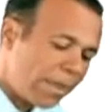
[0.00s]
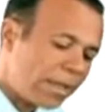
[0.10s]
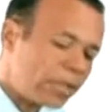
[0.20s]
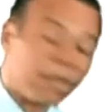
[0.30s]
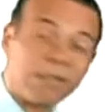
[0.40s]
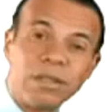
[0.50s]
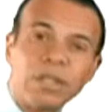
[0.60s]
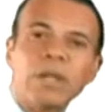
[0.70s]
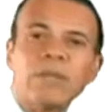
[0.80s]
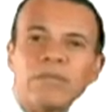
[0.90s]
Then you have
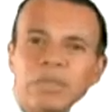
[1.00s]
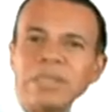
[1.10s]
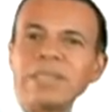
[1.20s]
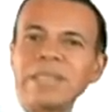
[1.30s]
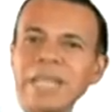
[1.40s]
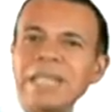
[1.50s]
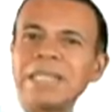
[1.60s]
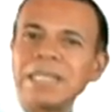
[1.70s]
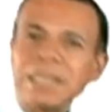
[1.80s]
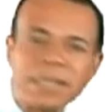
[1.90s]
the conference
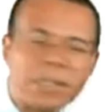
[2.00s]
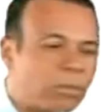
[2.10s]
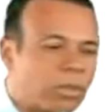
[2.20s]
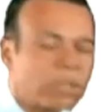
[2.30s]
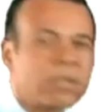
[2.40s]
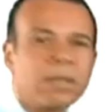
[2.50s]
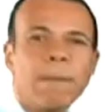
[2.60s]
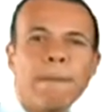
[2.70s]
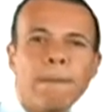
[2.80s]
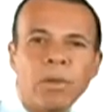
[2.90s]
sales system, which is
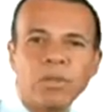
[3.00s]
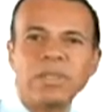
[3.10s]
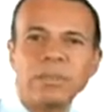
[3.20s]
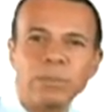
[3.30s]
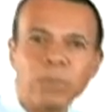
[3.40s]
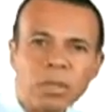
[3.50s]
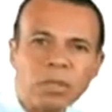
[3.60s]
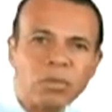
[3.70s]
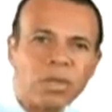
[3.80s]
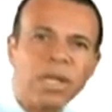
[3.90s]
the most
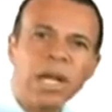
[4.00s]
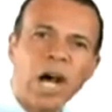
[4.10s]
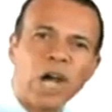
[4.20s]
important one,